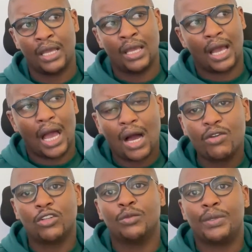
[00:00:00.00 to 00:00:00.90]
how
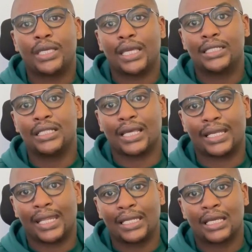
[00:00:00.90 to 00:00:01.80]
you'll be getting that
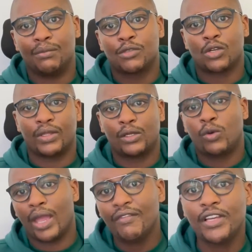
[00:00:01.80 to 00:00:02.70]
income, so that
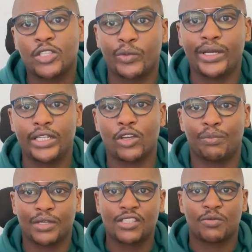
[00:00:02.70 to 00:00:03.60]
whoever is reading your
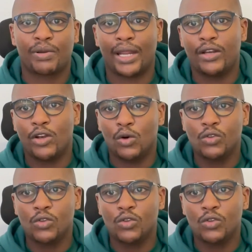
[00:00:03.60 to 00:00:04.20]
business plan knows